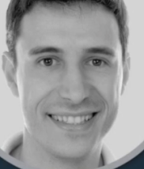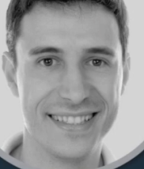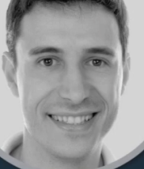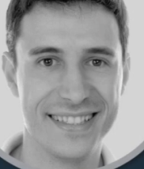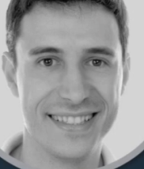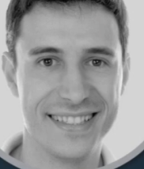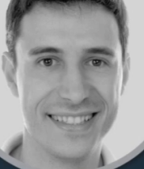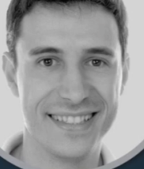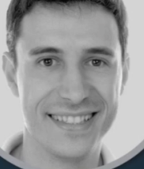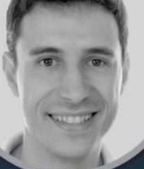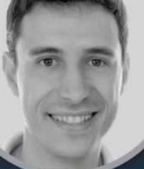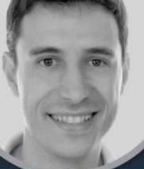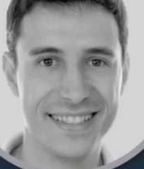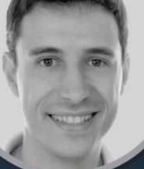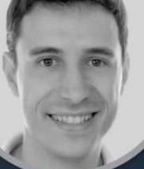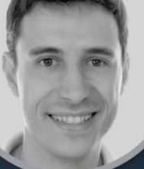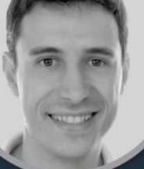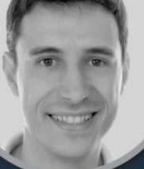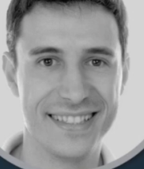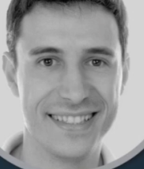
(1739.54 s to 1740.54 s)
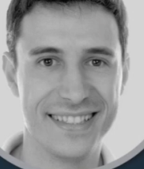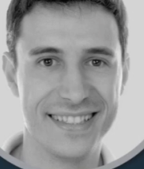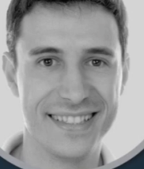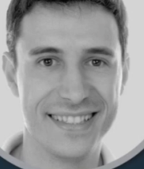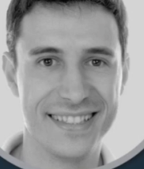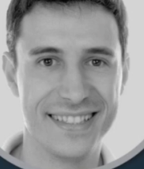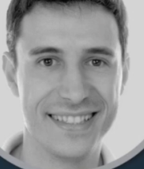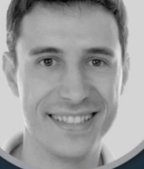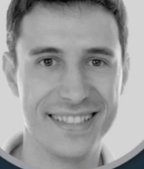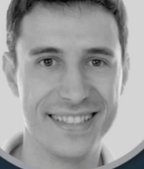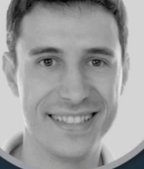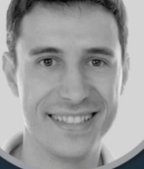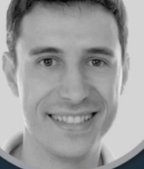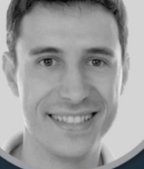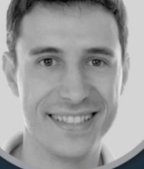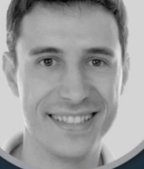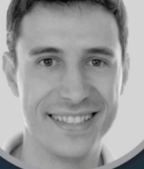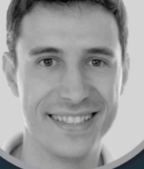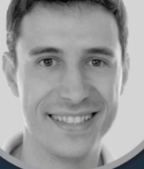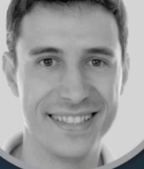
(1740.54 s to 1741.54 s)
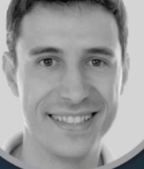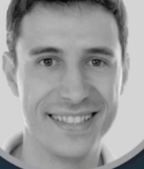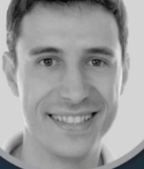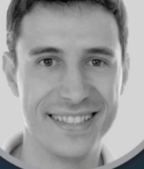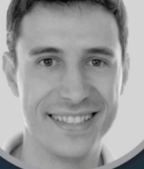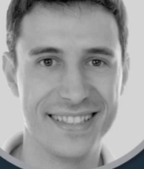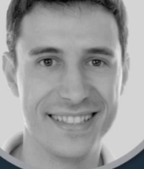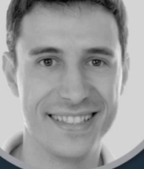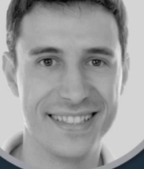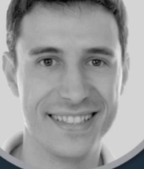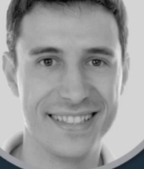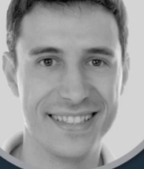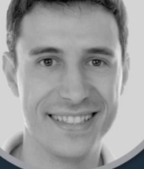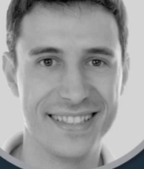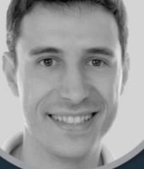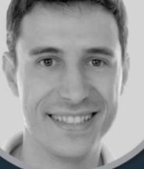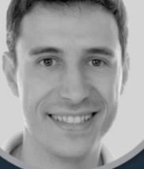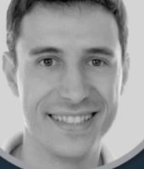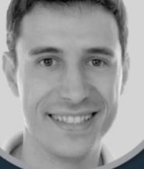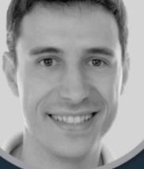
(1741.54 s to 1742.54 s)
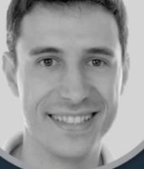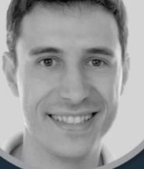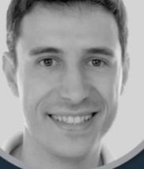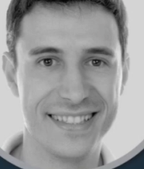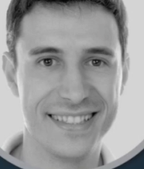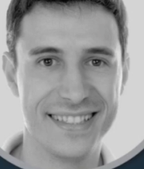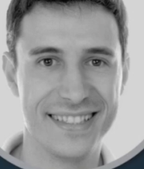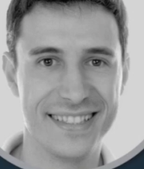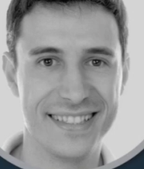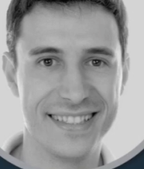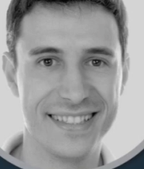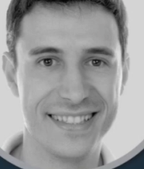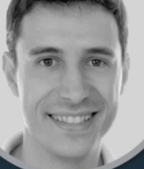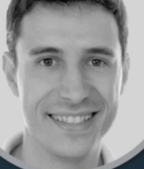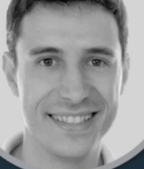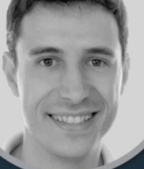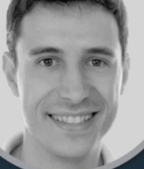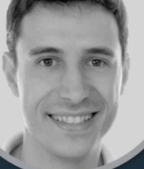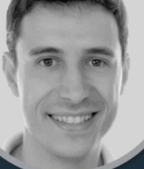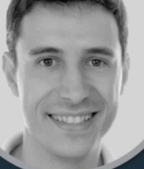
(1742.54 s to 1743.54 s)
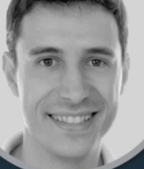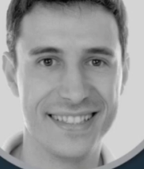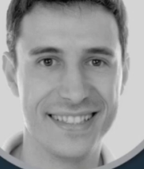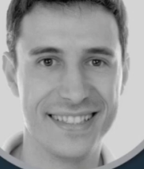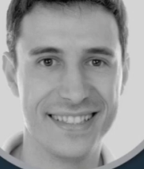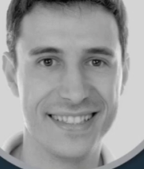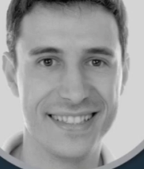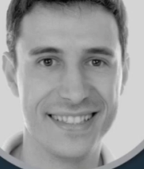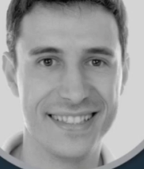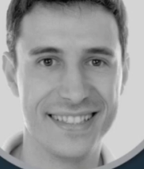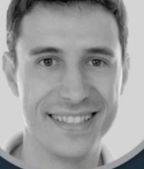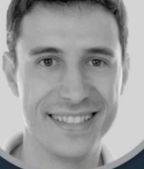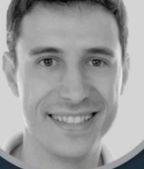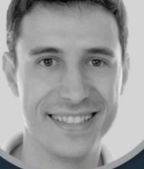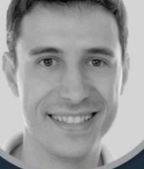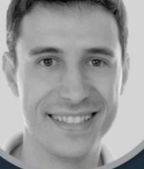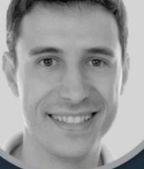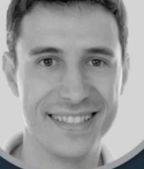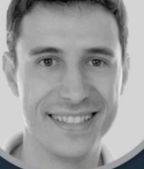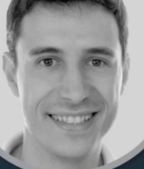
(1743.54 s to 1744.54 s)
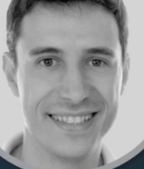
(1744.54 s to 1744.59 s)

The face doesn't move, so there is nothing to read.